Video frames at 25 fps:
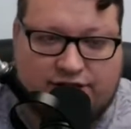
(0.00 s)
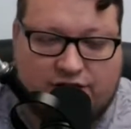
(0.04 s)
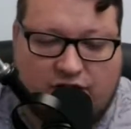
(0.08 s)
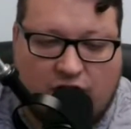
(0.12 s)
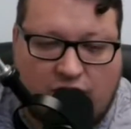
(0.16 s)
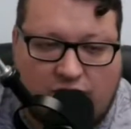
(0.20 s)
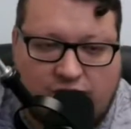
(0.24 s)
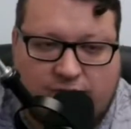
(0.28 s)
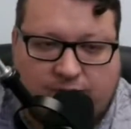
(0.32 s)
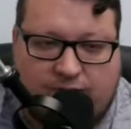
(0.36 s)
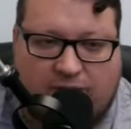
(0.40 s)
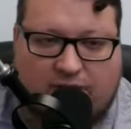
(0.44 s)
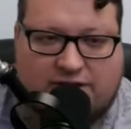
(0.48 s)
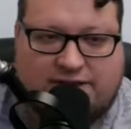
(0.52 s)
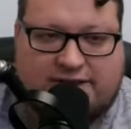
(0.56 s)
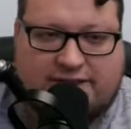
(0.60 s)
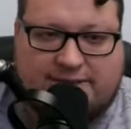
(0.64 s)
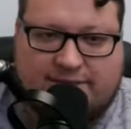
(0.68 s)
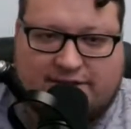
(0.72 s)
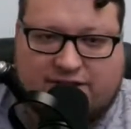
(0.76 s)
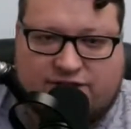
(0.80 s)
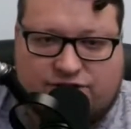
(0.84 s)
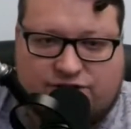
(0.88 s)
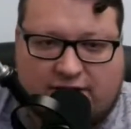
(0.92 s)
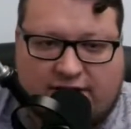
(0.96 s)
the COVID policy
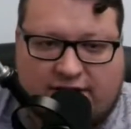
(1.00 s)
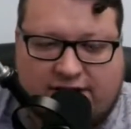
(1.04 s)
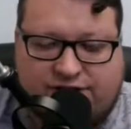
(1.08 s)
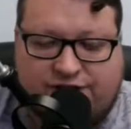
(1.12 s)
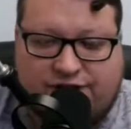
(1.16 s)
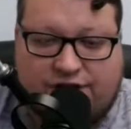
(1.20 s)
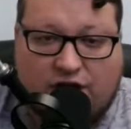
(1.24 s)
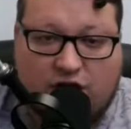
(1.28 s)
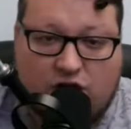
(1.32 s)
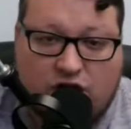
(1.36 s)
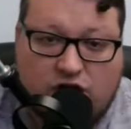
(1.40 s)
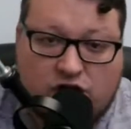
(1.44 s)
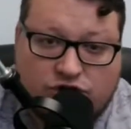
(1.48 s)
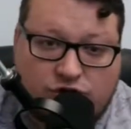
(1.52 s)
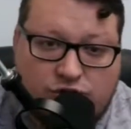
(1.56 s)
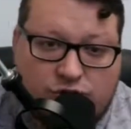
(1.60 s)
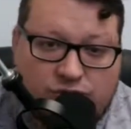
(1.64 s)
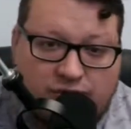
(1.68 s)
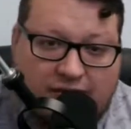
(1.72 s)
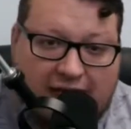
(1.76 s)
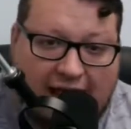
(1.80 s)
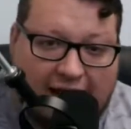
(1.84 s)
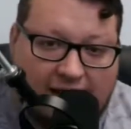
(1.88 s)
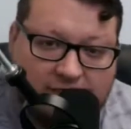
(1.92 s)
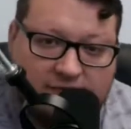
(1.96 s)
administration
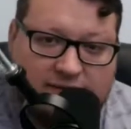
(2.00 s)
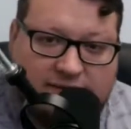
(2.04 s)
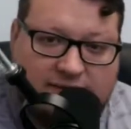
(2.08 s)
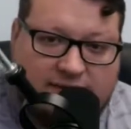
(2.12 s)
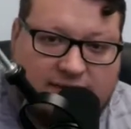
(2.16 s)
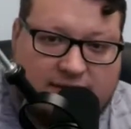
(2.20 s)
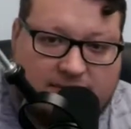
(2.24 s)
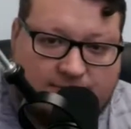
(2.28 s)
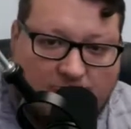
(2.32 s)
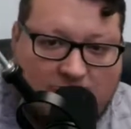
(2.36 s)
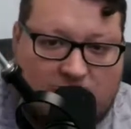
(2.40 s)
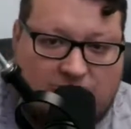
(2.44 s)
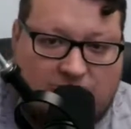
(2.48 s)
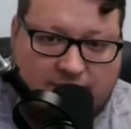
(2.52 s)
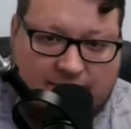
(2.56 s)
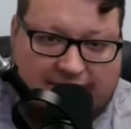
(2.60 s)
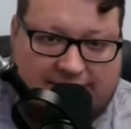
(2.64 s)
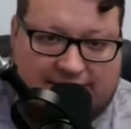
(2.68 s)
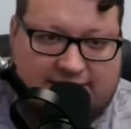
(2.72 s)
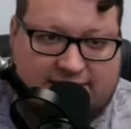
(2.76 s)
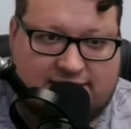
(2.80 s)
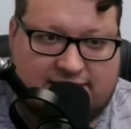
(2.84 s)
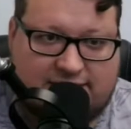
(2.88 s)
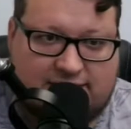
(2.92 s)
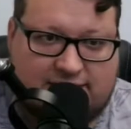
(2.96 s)
to the health
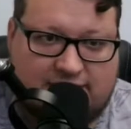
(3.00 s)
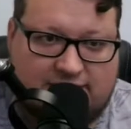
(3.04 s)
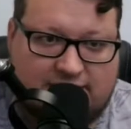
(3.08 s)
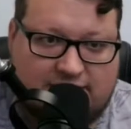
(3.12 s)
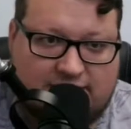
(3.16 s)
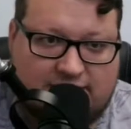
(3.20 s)
departments.